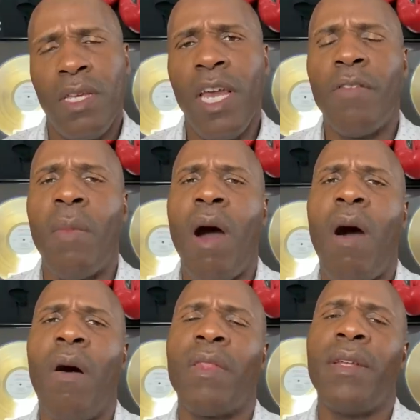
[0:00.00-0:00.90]
give them
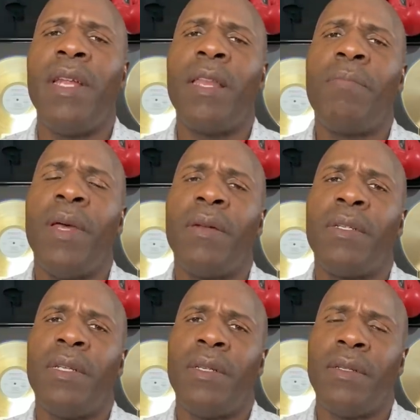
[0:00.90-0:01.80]
all the death
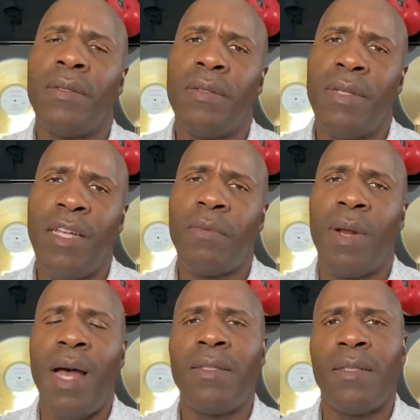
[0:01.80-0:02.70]
penalty. That's
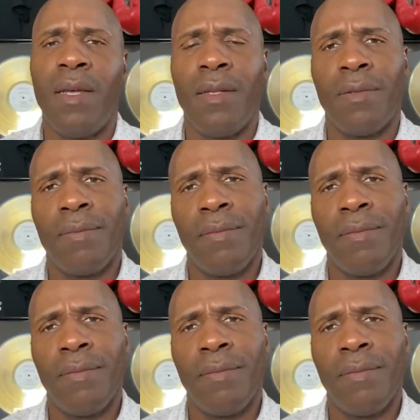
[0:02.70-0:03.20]
what I say.